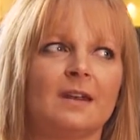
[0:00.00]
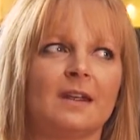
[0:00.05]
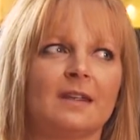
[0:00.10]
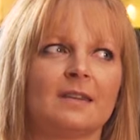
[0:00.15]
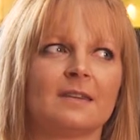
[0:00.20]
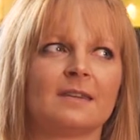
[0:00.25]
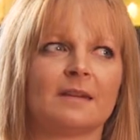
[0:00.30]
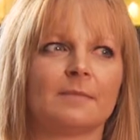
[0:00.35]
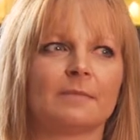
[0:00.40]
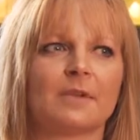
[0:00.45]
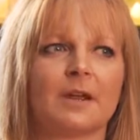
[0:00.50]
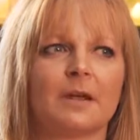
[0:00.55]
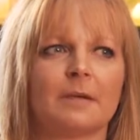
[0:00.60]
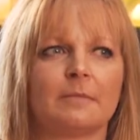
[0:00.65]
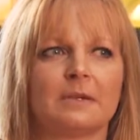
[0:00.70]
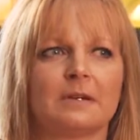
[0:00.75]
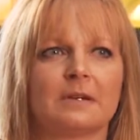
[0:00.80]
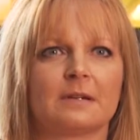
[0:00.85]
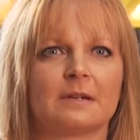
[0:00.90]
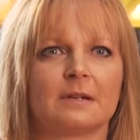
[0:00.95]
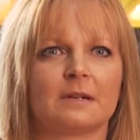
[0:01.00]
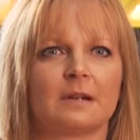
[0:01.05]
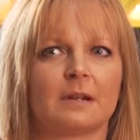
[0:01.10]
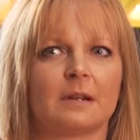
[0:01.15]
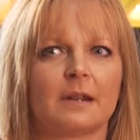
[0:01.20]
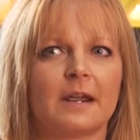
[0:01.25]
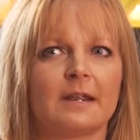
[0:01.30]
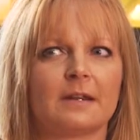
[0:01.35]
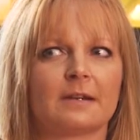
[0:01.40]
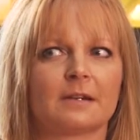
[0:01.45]
and sometimes the
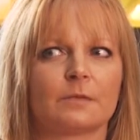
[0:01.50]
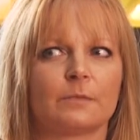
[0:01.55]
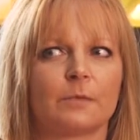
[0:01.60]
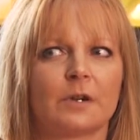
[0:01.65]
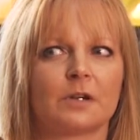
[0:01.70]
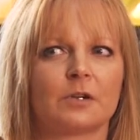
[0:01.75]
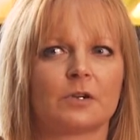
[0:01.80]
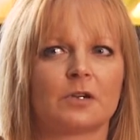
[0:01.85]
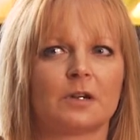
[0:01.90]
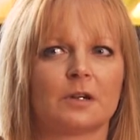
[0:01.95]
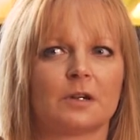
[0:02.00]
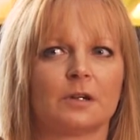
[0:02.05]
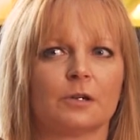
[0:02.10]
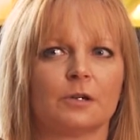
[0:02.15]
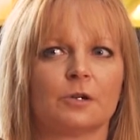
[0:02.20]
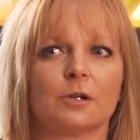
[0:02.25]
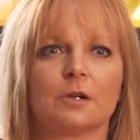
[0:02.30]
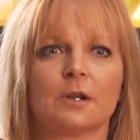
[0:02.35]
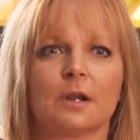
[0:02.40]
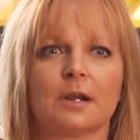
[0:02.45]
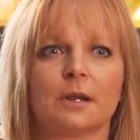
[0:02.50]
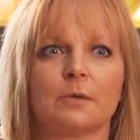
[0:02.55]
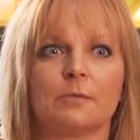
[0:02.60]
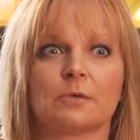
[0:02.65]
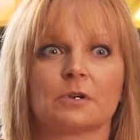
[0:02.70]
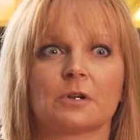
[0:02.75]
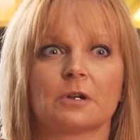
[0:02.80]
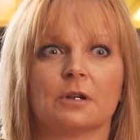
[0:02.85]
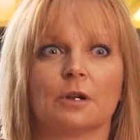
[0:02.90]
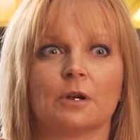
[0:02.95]
light switch didn't look like it
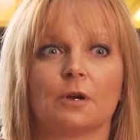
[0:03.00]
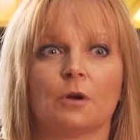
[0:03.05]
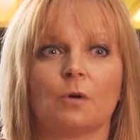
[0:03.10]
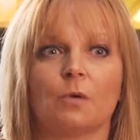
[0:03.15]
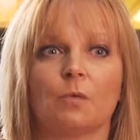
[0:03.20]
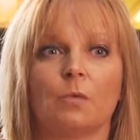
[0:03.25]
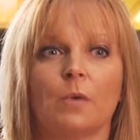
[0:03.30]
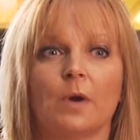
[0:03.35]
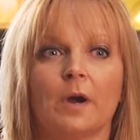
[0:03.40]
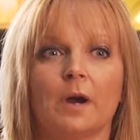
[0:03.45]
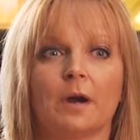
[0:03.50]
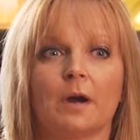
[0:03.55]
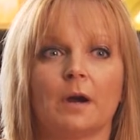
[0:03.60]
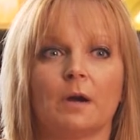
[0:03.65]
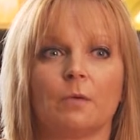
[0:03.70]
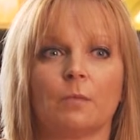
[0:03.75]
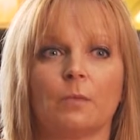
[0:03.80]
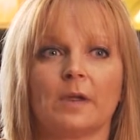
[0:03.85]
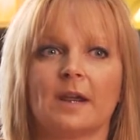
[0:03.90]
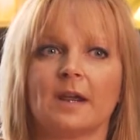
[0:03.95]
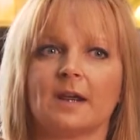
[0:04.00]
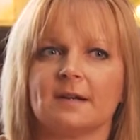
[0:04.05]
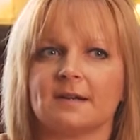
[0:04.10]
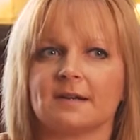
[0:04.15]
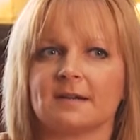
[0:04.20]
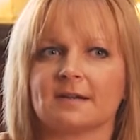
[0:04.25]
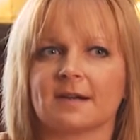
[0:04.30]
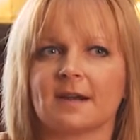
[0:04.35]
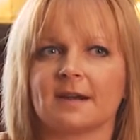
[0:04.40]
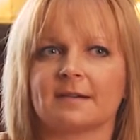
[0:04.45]
was going to go where we had
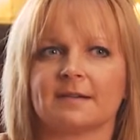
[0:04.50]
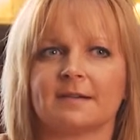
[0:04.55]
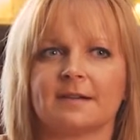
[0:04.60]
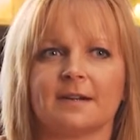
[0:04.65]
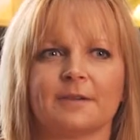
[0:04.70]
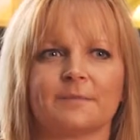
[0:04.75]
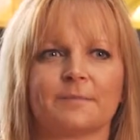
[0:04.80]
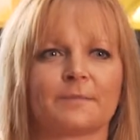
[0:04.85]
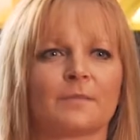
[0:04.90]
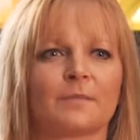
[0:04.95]
discussed it.